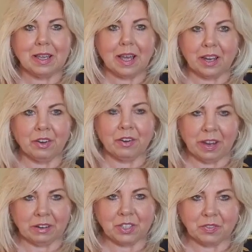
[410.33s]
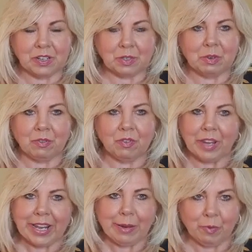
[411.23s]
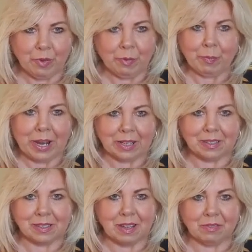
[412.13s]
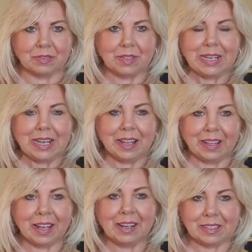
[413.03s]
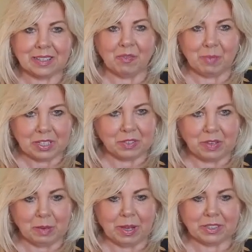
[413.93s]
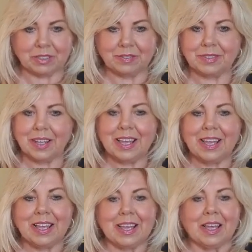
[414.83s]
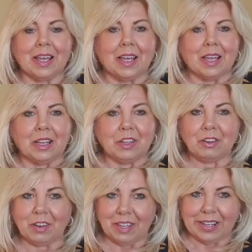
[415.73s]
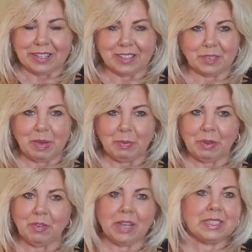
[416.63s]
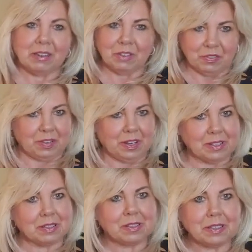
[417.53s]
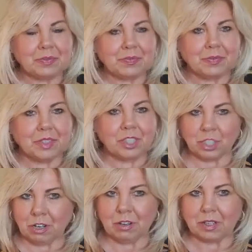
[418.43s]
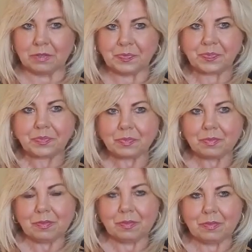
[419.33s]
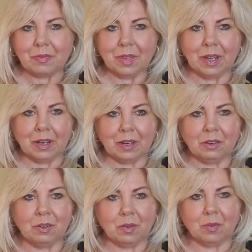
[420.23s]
and your energy field will rebalance itself, and that in itself makes you feel better. The other thing is to maybe write down your feelings, to journal. And I know